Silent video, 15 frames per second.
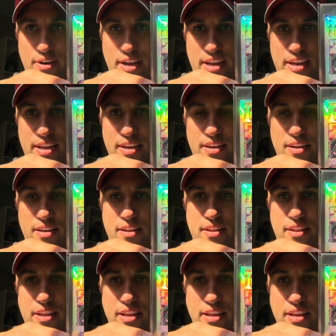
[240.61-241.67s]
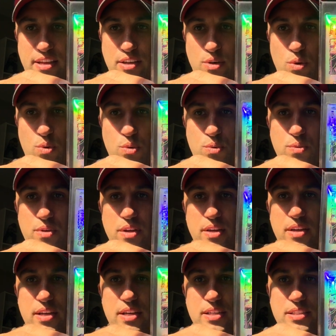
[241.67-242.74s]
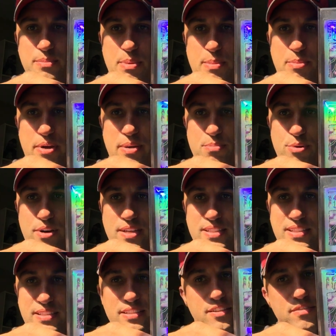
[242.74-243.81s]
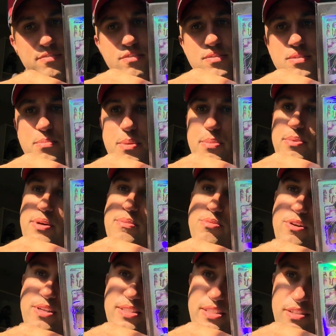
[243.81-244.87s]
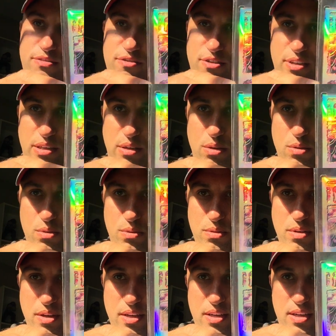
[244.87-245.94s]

and the gold. Some people had bronze and silver. Some people had bronze, silver, and gold.